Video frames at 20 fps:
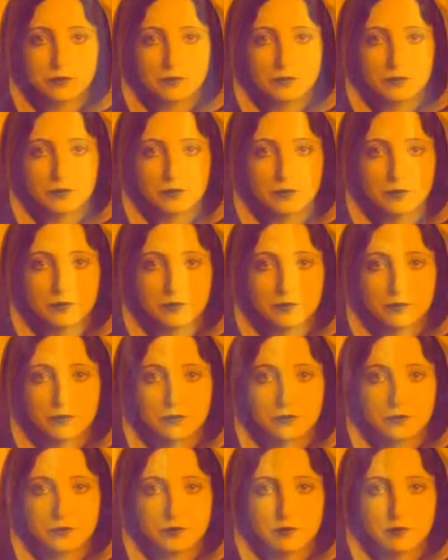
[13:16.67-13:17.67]

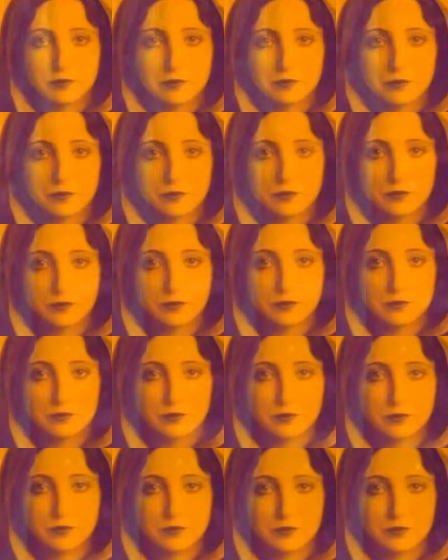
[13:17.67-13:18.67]

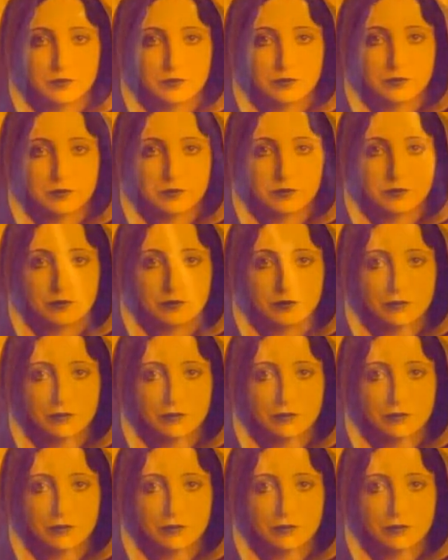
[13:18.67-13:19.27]
(no one is talking)